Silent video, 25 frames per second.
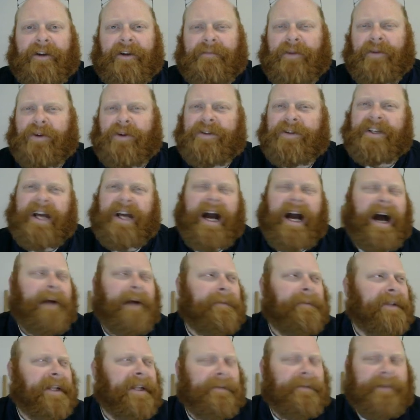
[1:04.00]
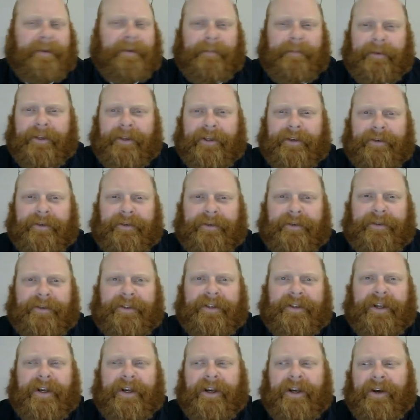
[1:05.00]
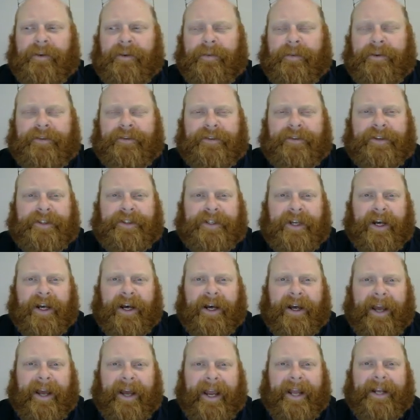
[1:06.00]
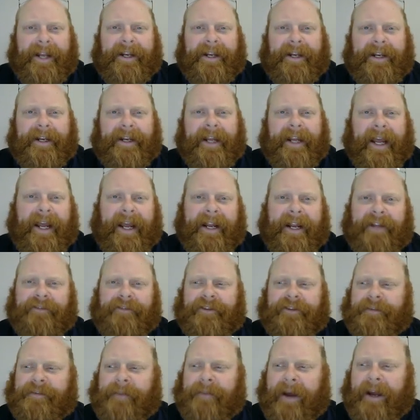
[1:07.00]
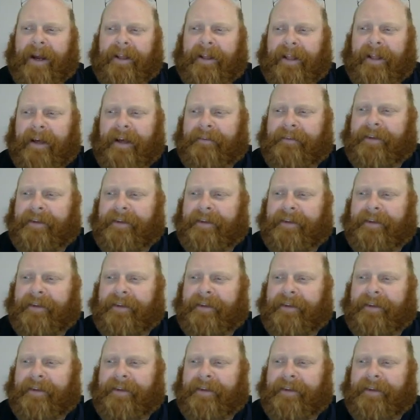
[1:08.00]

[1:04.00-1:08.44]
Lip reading: most common that people use, which is 8 inches by 11